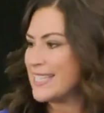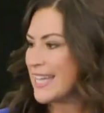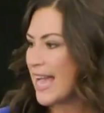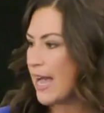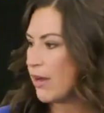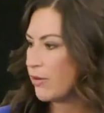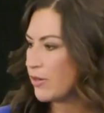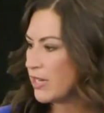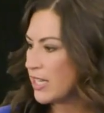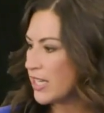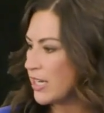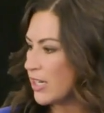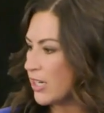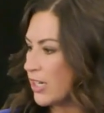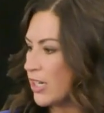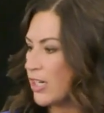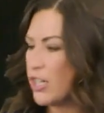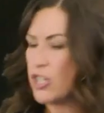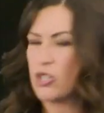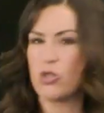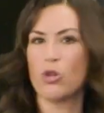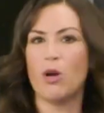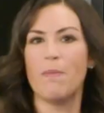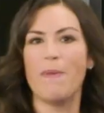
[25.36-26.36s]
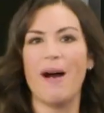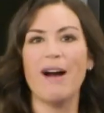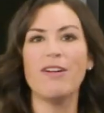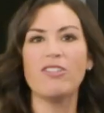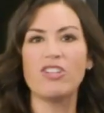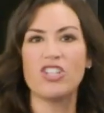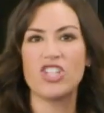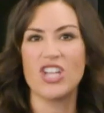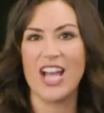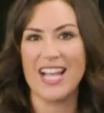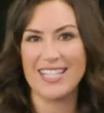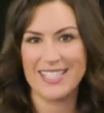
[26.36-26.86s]
down here to
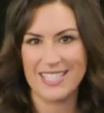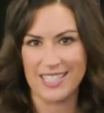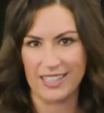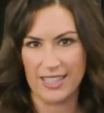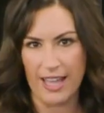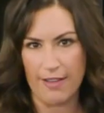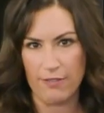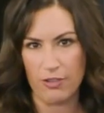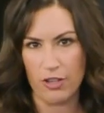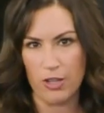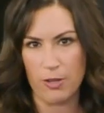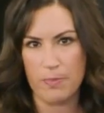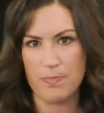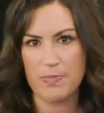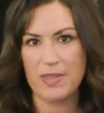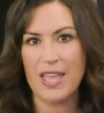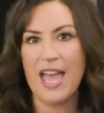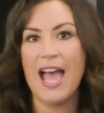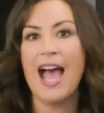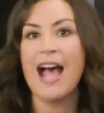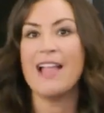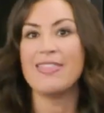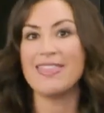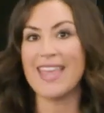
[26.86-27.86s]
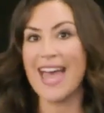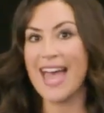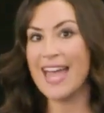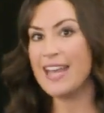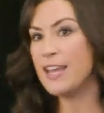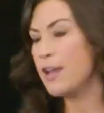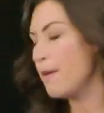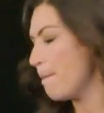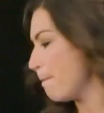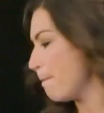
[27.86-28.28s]
about chest level. Then